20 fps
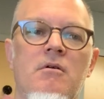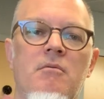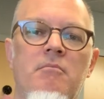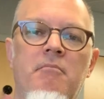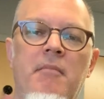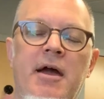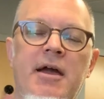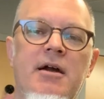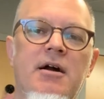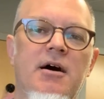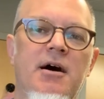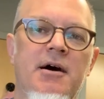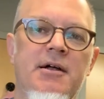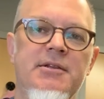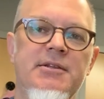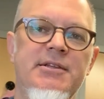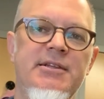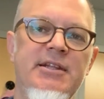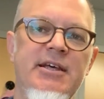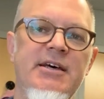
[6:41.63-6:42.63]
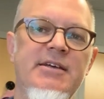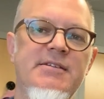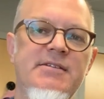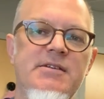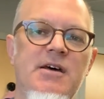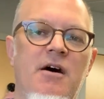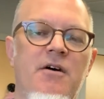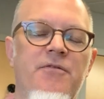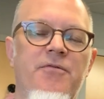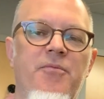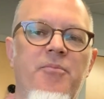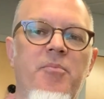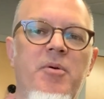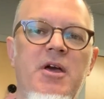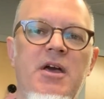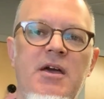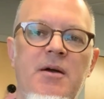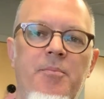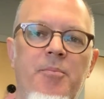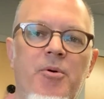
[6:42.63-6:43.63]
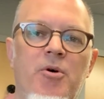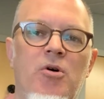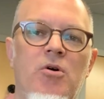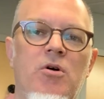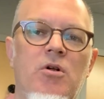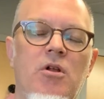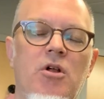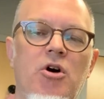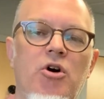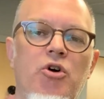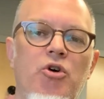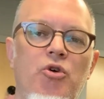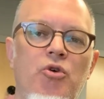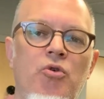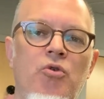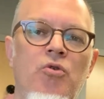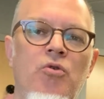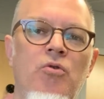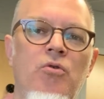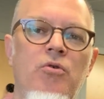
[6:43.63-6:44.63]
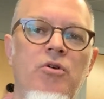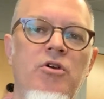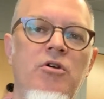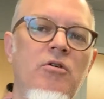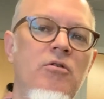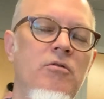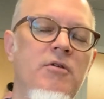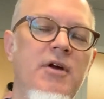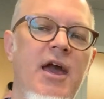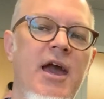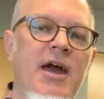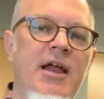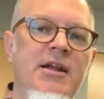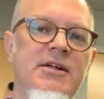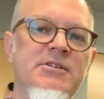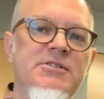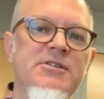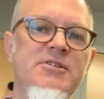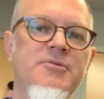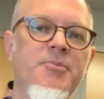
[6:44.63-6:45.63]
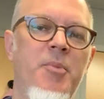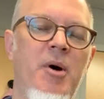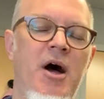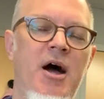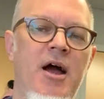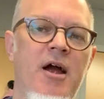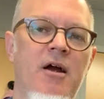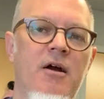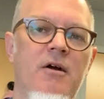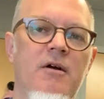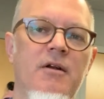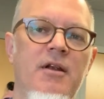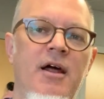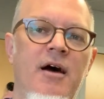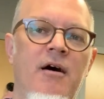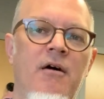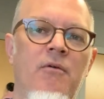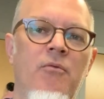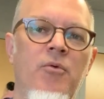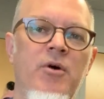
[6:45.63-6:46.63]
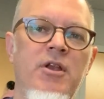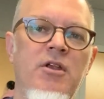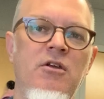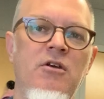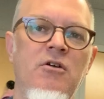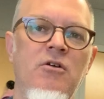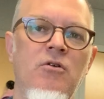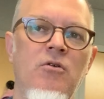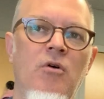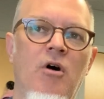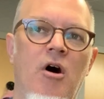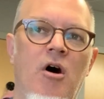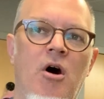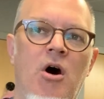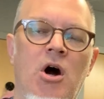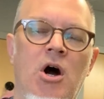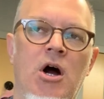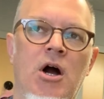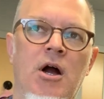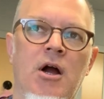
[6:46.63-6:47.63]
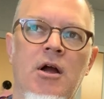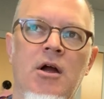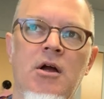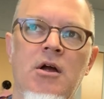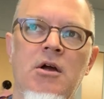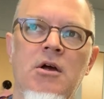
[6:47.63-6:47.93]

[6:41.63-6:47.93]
Make a list of people who you can inspire. Now, when you are